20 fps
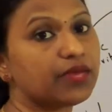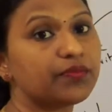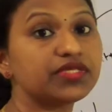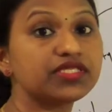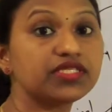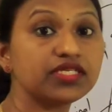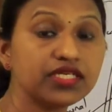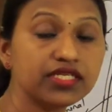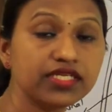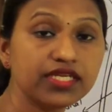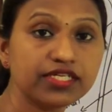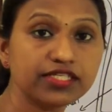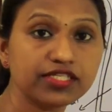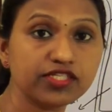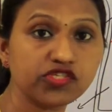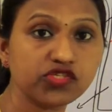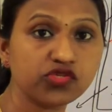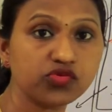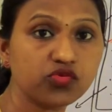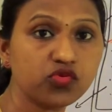epithelial
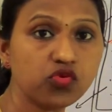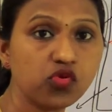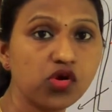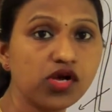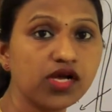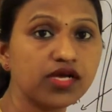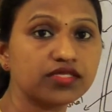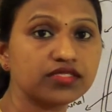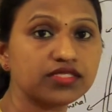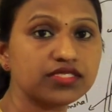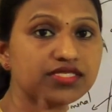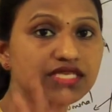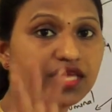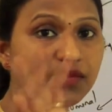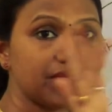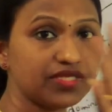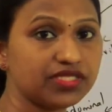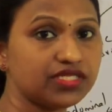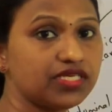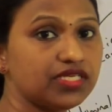tissue, this
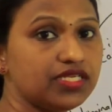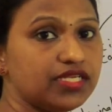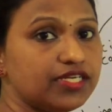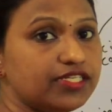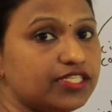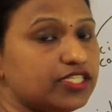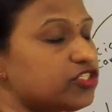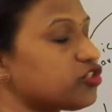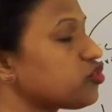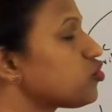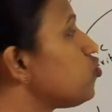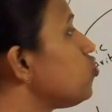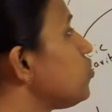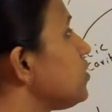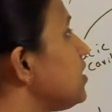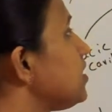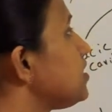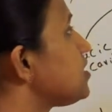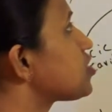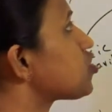epithelial tissue
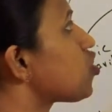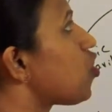is